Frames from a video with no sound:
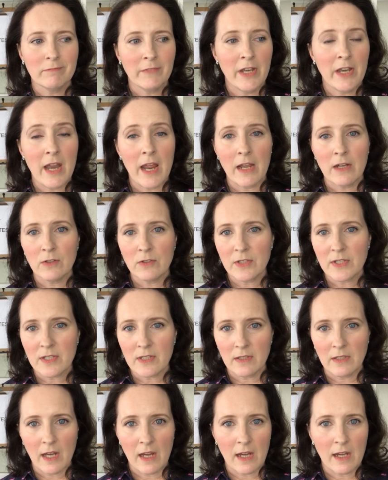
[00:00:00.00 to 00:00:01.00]
nail
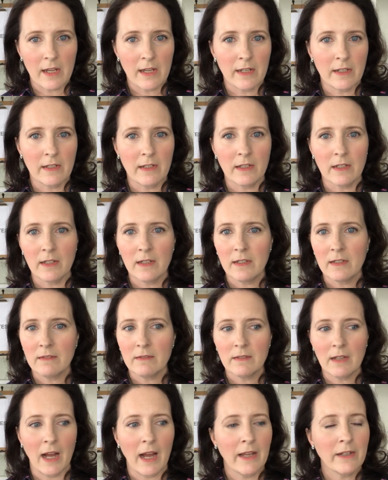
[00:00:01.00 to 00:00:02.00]
salon,
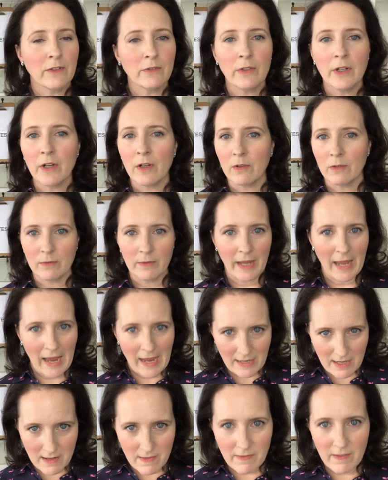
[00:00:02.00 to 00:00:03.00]
I don't know,
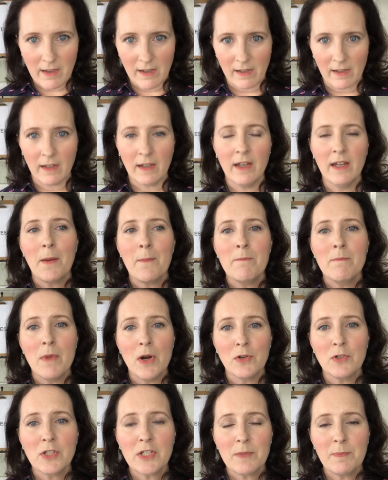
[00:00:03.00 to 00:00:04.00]
anything.
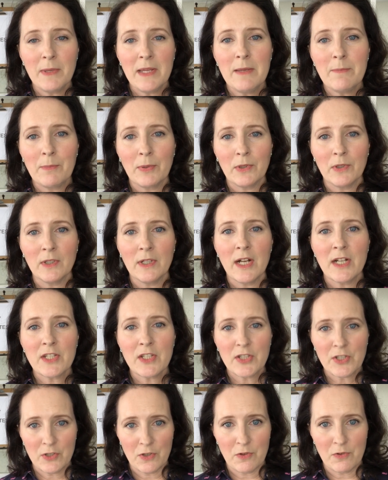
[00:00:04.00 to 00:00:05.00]
Most people
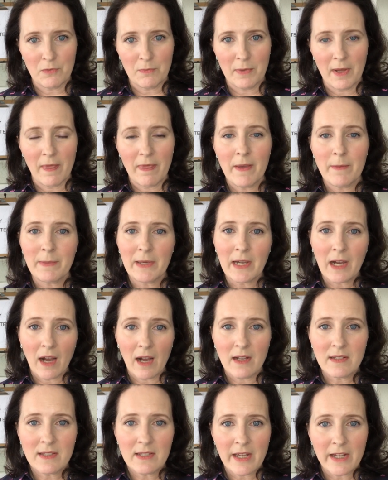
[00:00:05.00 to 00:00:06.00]
assume that
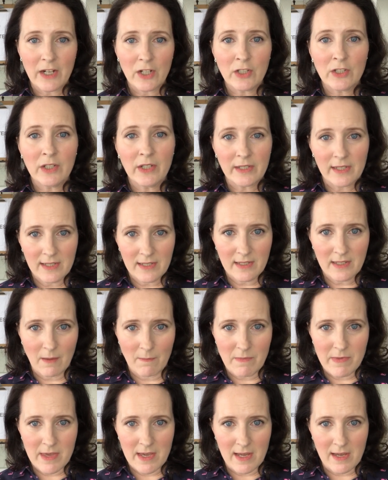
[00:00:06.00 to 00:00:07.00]
because they are good at
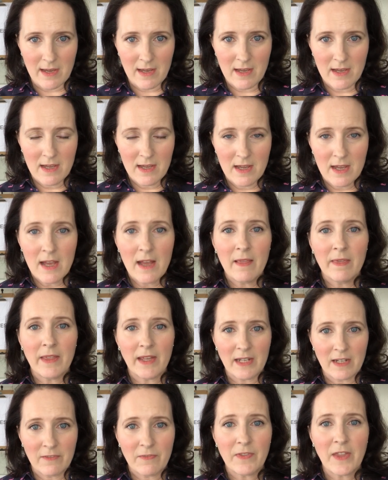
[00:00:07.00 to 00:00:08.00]
something,
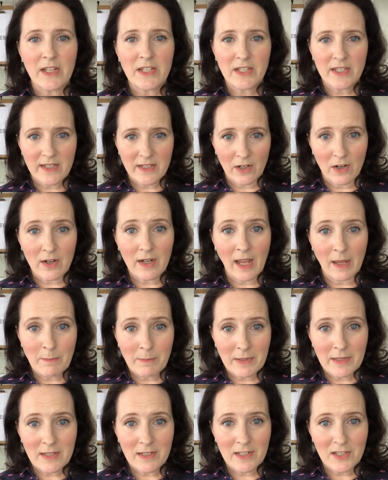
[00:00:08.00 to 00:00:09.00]
that if they start a
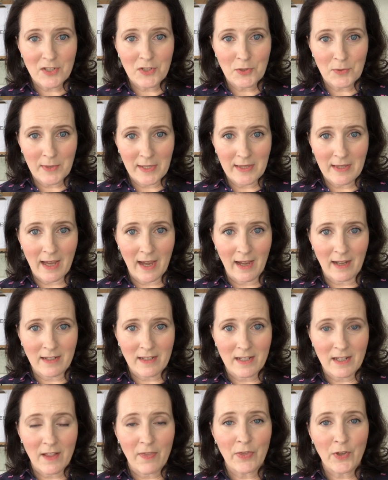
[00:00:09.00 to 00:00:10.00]
business doing
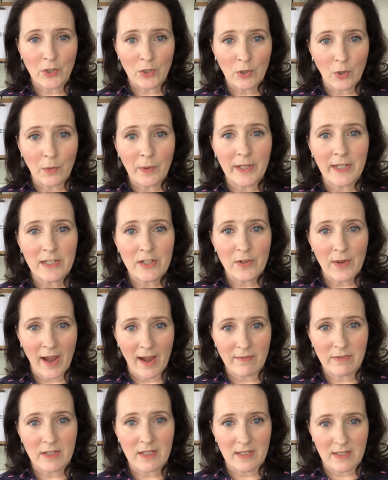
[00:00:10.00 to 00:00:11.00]
that, they're going to
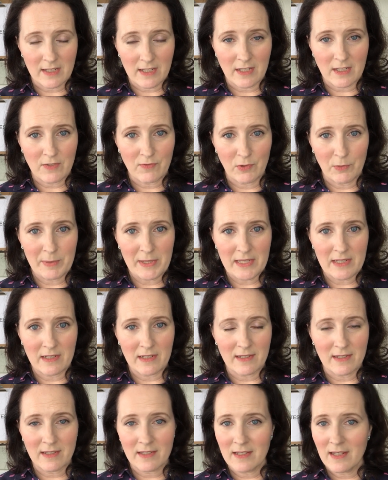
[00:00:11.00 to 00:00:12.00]
have a successful
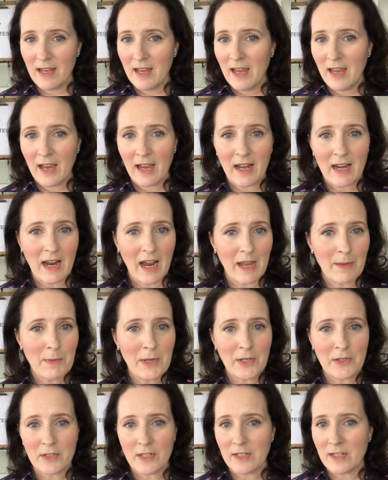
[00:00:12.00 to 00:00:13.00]
business. And I'm
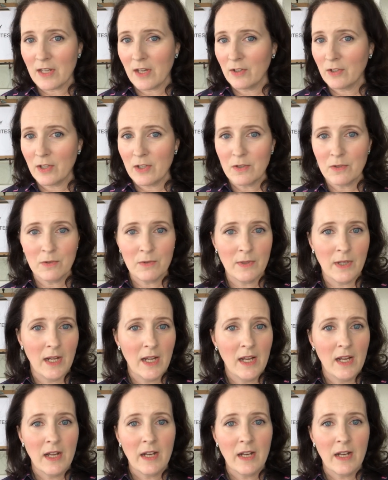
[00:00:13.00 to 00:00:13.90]
here to tell you,